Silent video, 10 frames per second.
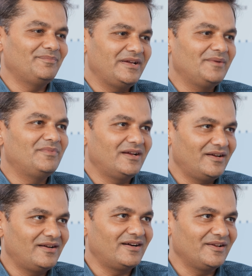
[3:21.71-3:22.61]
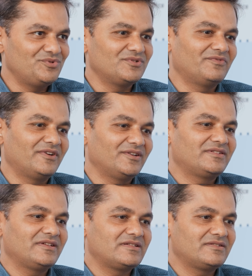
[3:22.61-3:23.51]
Being in Tata Mutual Fund
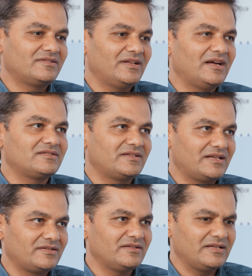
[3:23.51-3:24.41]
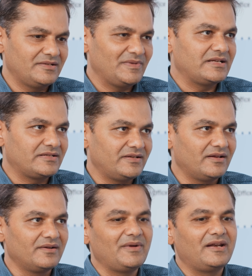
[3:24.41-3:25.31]
since last 6 years, this is my 6th
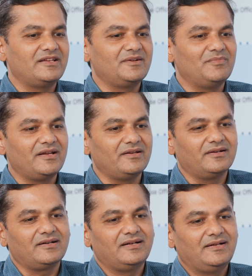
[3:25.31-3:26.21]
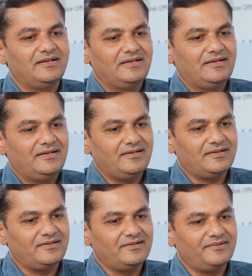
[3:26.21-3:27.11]
year managing money here.
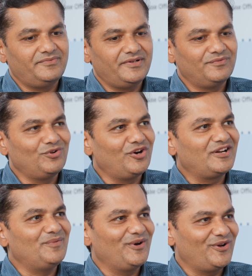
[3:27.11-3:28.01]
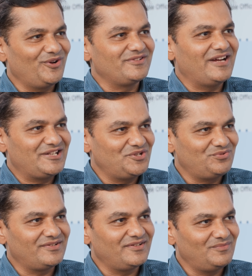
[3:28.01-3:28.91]
We have not come across that
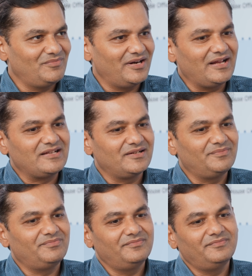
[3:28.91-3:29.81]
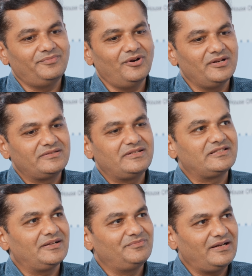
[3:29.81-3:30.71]
situation. But as a policy
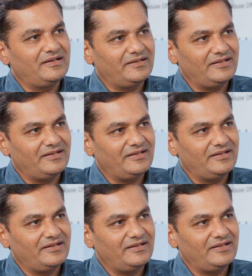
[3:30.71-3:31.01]
subject,